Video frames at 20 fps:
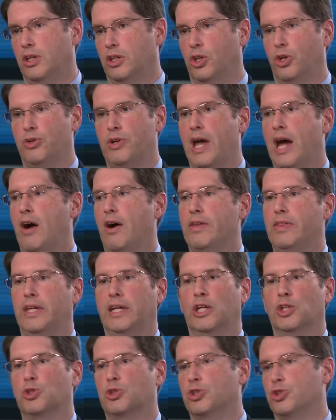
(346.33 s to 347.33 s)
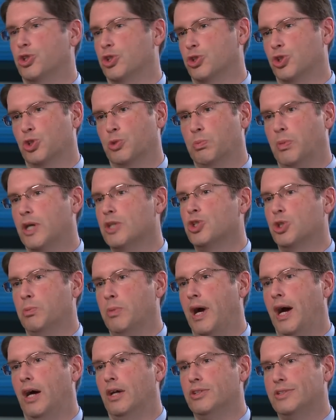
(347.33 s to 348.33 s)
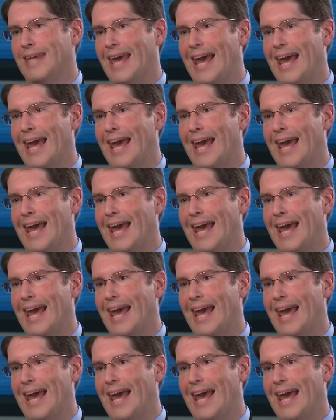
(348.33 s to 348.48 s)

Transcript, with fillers: You know, now I think it's just as much about